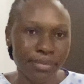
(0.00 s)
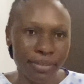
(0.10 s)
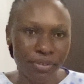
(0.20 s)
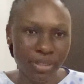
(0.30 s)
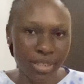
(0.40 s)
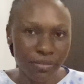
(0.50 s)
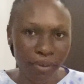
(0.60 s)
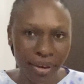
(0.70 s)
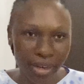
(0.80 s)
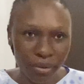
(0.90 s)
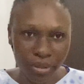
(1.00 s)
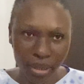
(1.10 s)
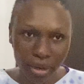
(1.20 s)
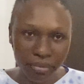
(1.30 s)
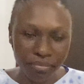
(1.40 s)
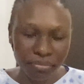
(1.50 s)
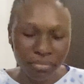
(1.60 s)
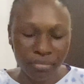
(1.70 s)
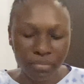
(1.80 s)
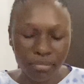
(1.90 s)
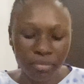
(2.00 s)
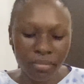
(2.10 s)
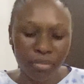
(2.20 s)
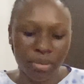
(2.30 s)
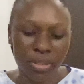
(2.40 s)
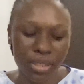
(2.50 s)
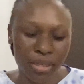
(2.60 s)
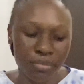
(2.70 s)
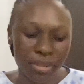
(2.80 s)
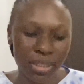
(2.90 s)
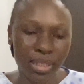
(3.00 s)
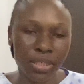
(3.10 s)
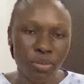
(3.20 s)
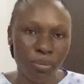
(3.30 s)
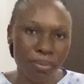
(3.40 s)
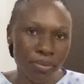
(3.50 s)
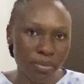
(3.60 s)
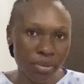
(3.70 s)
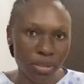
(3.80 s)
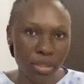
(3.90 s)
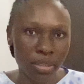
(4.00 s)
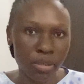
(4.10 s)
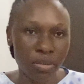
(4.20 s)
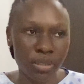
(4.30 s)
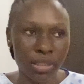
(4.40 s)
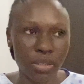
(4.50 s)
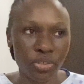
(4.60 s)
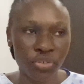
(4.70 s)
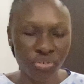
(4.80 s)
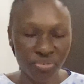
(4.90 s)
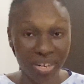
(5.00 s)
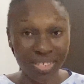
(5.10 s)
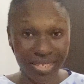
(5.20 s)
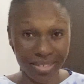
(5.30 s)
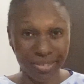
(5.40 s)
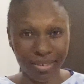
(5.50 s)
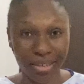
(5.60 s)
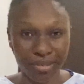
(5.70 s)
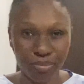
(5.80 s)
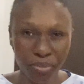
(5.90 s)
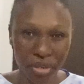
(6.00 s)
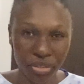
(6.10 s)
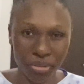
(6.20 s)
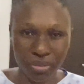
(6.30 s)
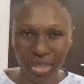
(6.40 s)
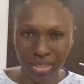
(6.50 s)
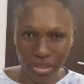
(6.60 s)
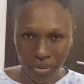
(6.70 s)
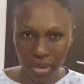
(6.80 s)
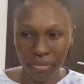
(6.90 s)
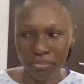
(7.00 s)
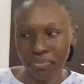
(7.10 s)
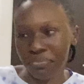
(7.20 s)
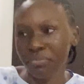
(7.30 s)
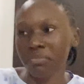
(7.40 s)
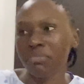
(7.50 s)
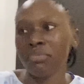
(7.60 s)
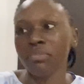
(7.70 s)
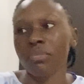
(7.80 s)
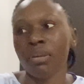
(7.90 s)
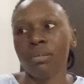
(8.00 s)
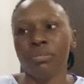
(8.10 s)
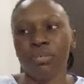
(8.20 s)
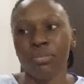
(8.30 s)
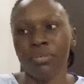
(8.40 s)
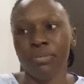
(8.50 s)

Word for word: everything is fine down there but um, sitting up causes stress and pressure on that area so